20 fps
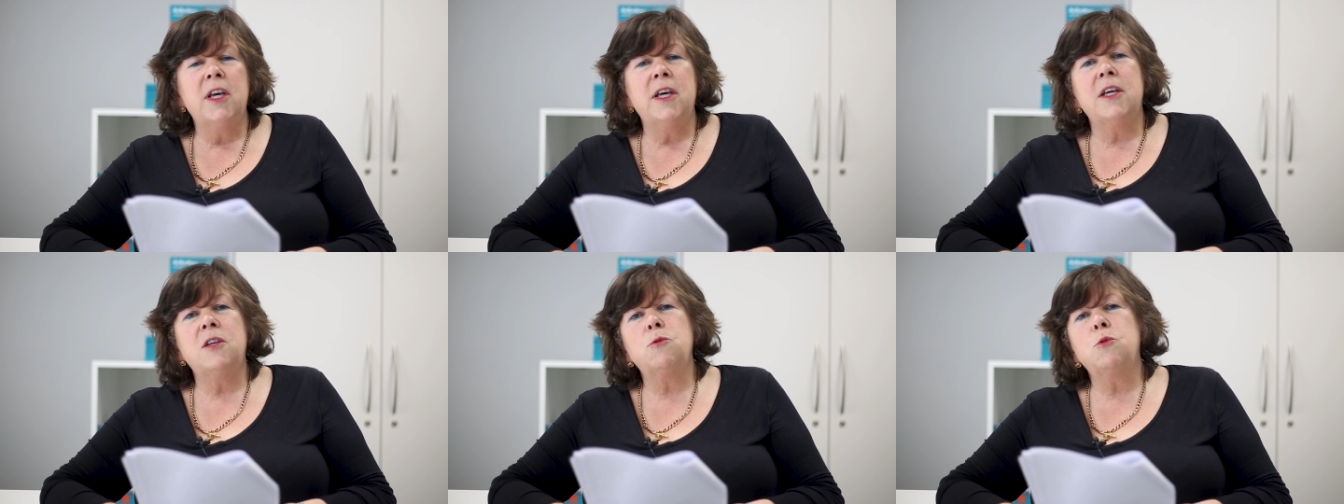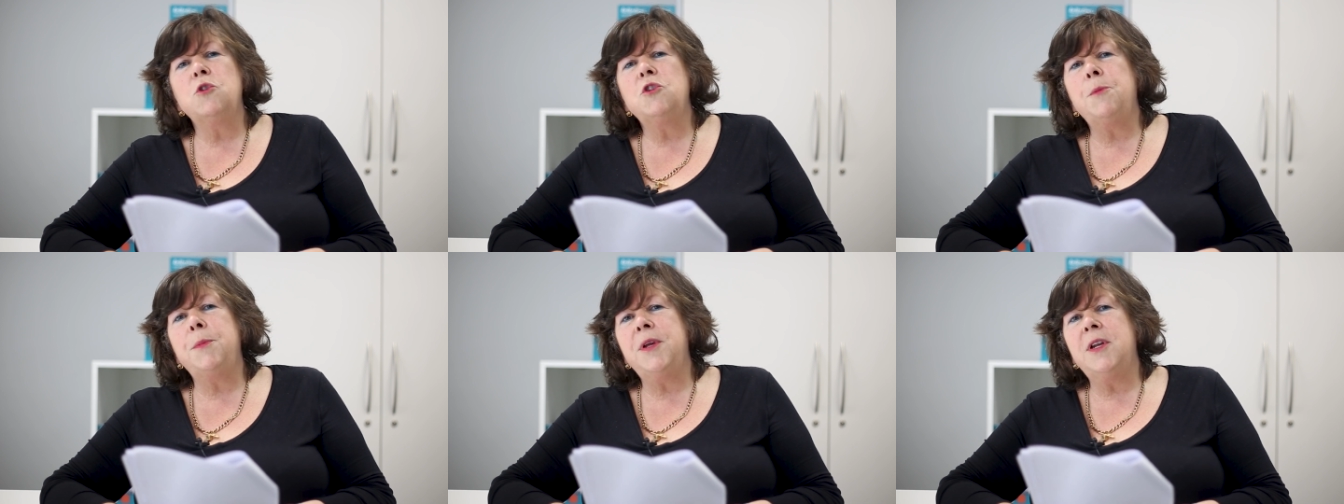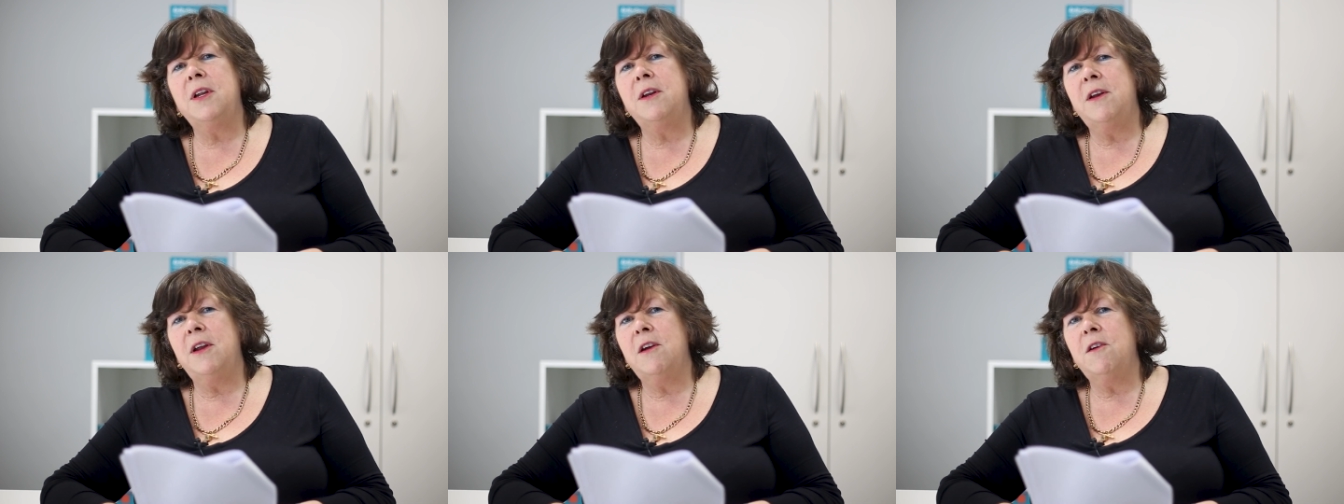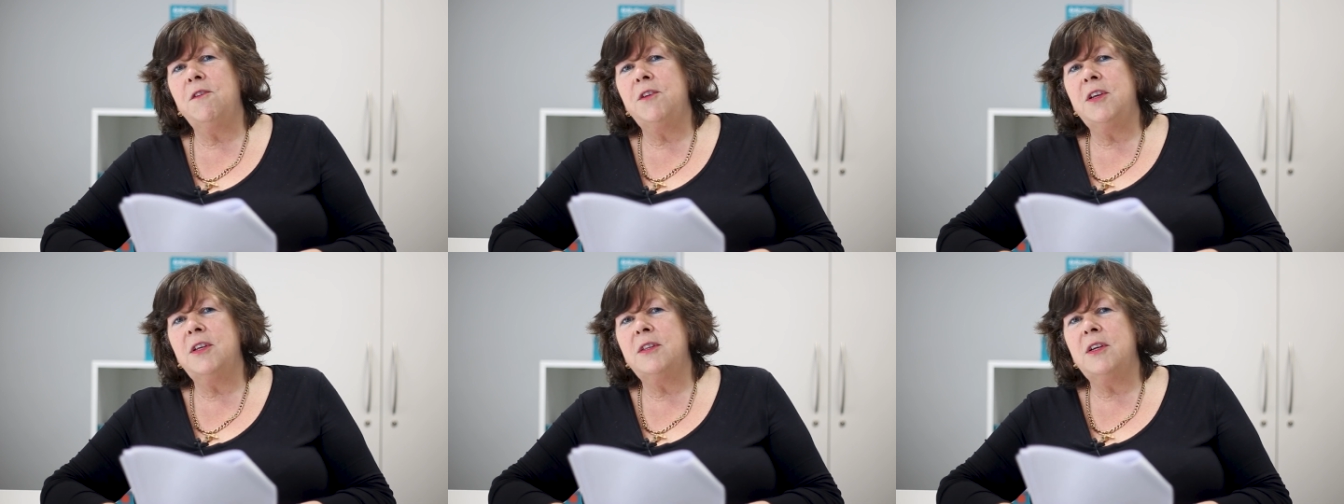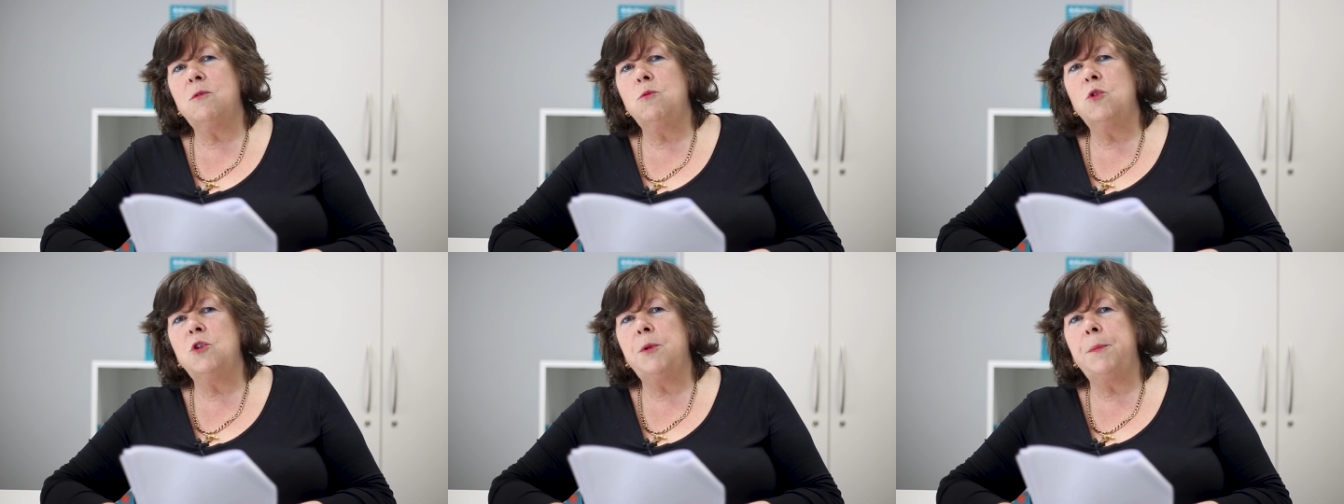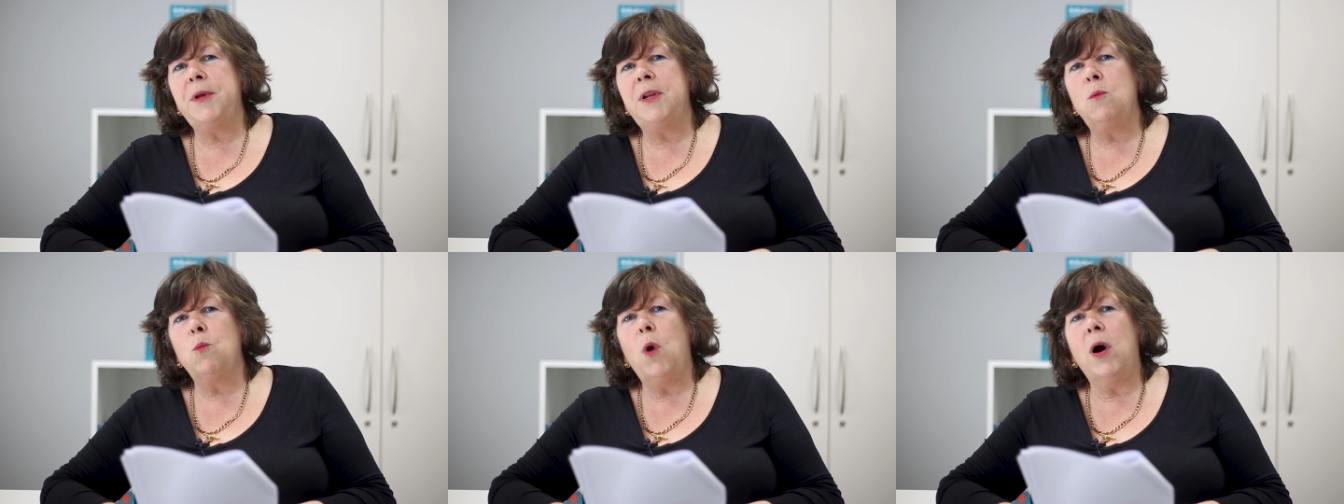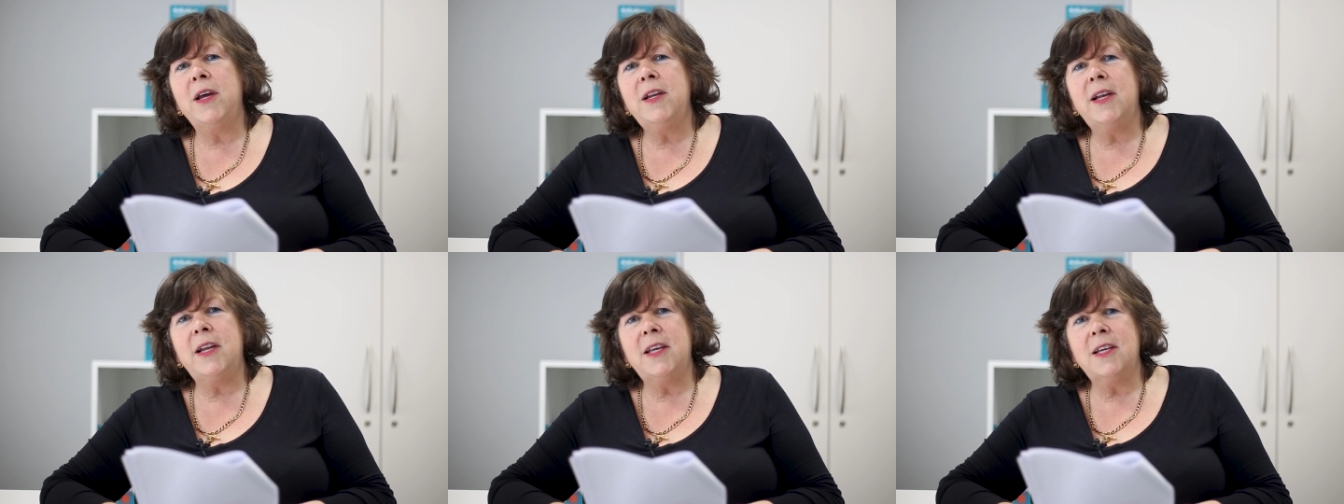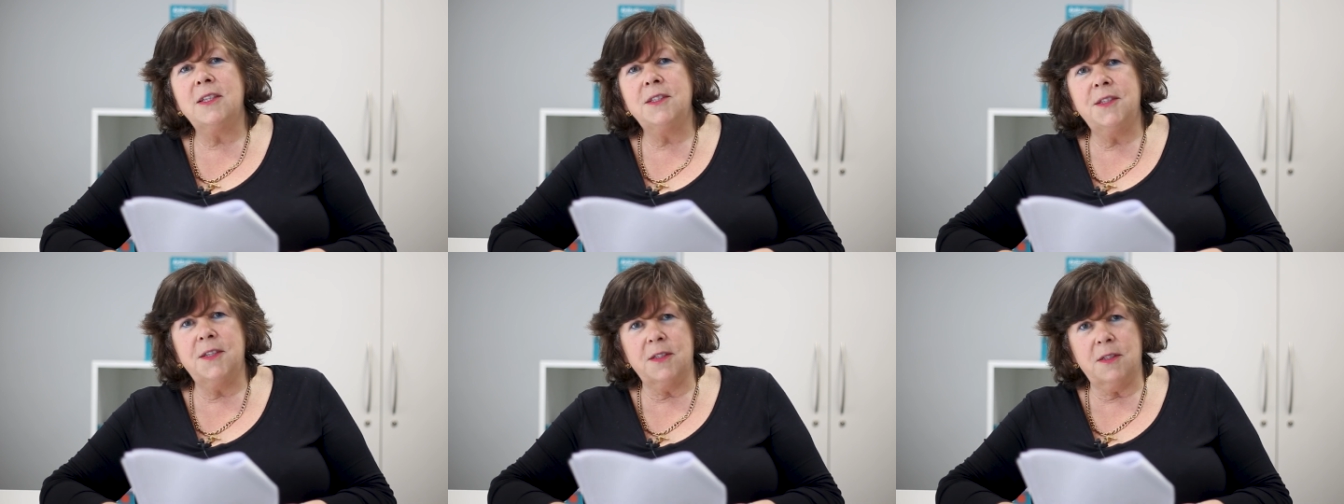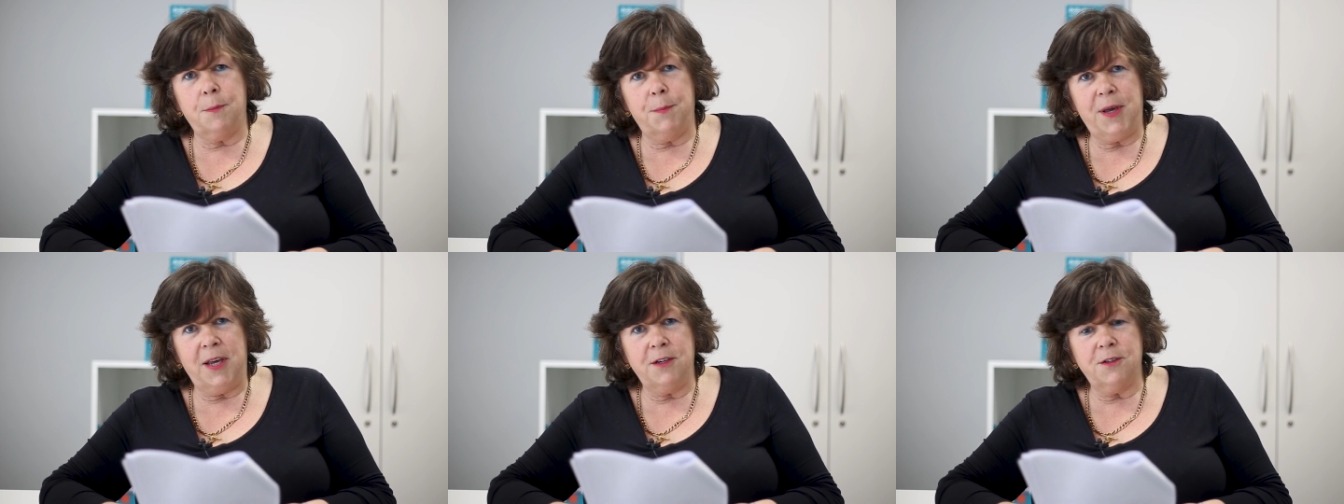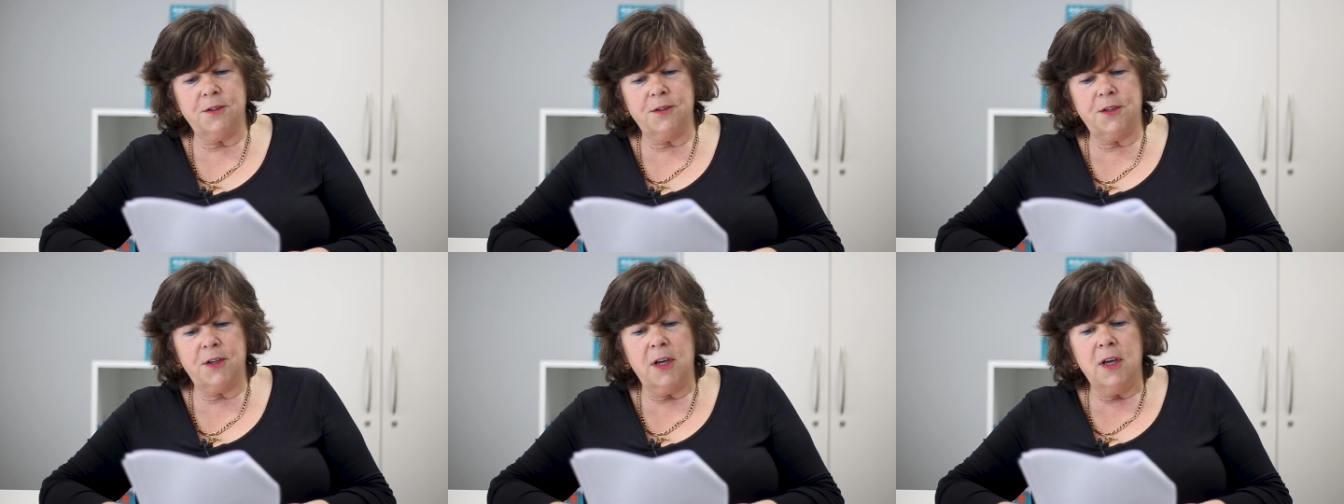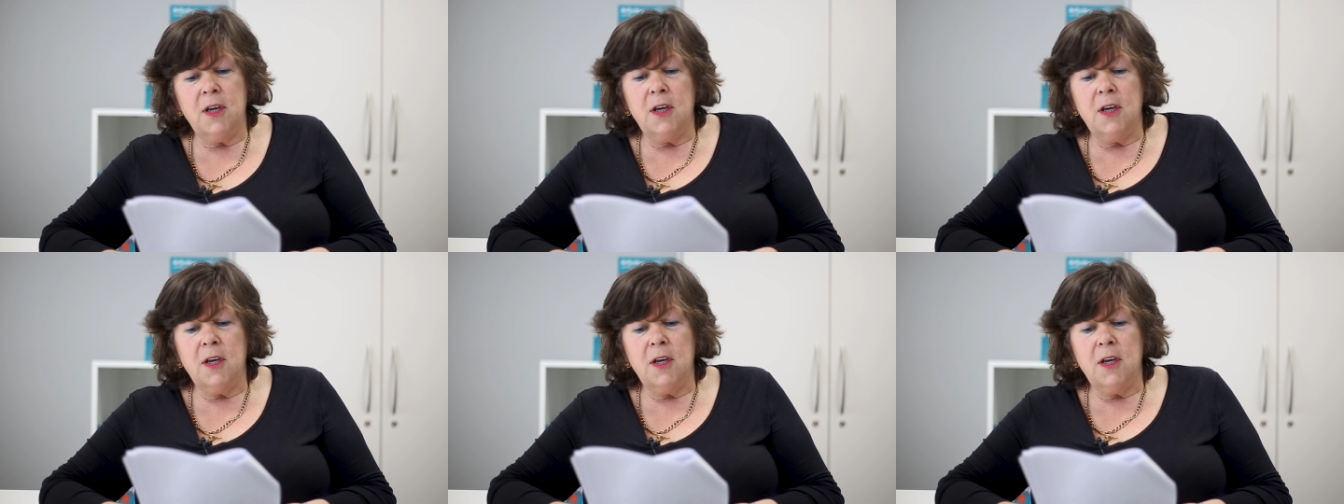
it would have been an area that would have been widely anticipated.